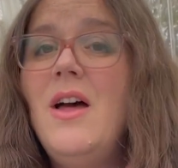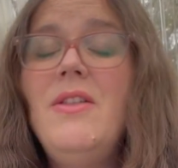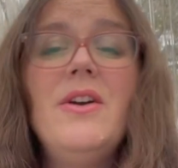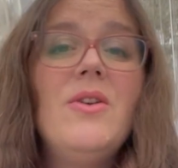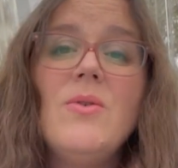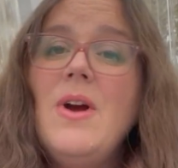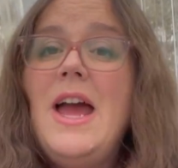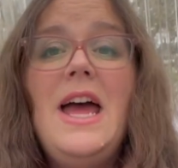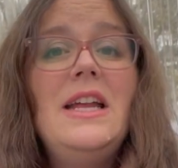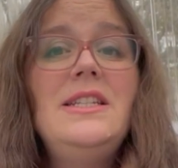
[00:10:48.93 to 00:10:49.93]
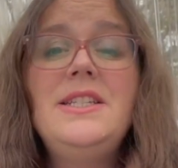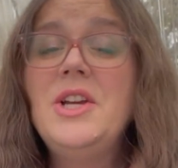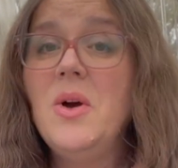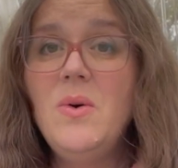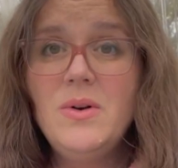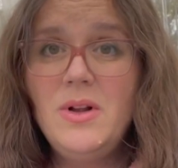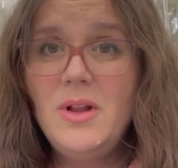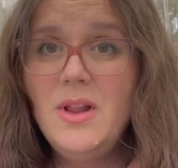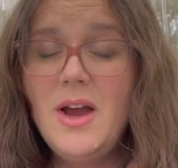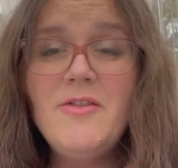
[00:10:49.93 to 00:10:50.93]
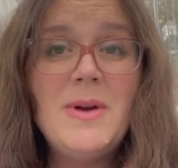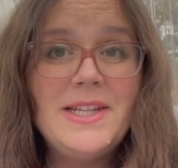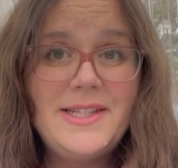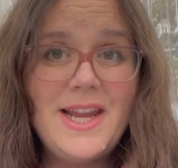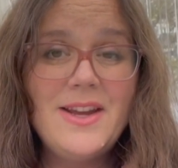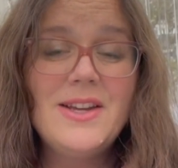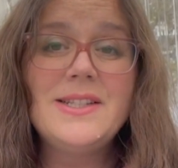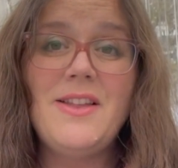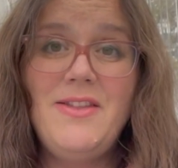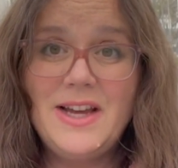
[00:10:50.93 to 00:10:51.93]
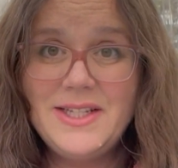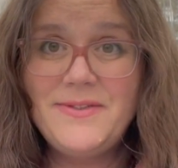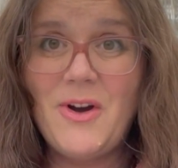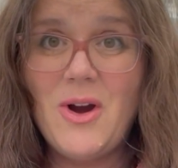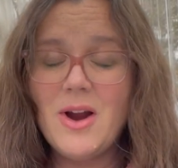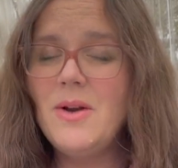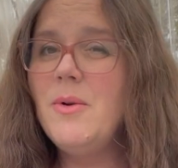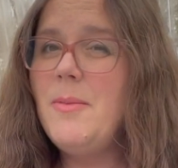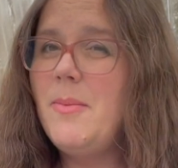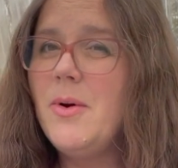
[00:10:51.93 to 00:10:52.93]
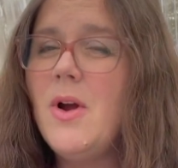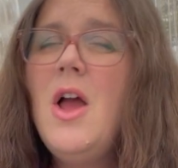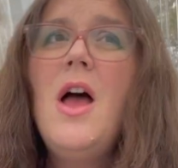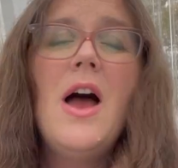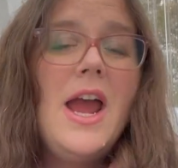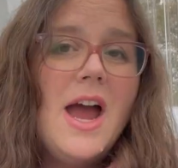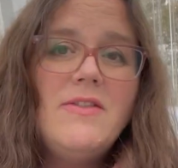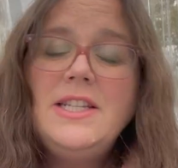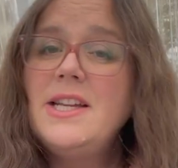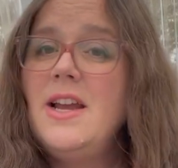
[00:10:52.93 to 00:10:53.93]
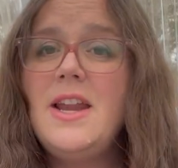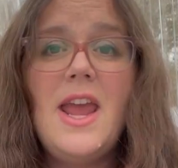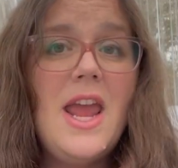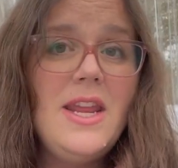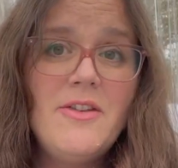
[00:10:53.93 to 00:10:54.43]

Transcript: The grand total of my sales thus far, and remember, I haven't done any